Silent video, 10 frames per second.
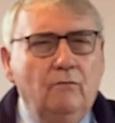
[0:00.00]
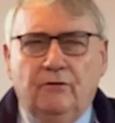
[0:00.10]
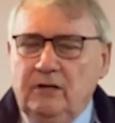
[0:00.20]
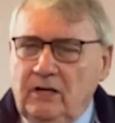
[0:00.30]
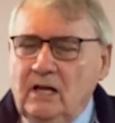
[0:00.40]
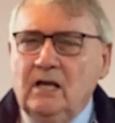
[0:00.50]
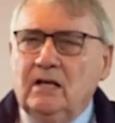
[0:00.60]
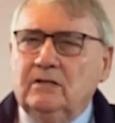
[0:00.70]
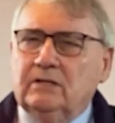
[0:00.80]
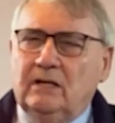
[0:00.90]
for
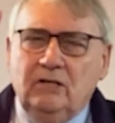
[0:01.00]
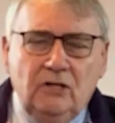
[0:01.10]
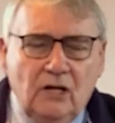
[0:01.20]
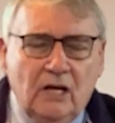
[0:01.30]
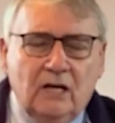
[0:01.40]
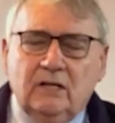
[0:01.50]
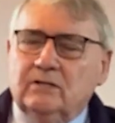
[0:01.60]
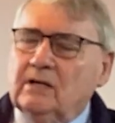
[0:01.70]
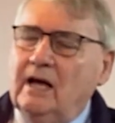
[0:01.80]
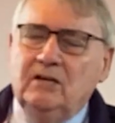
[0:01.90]
years and
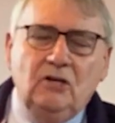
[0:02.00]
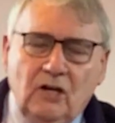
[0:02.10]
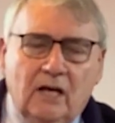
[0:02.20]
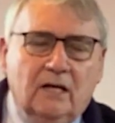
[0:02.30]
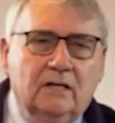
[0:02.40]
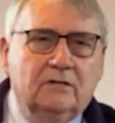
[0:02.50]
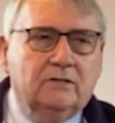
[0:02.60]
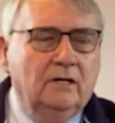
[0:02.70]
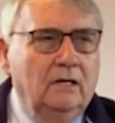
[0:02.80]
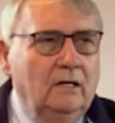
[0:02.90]
years and years.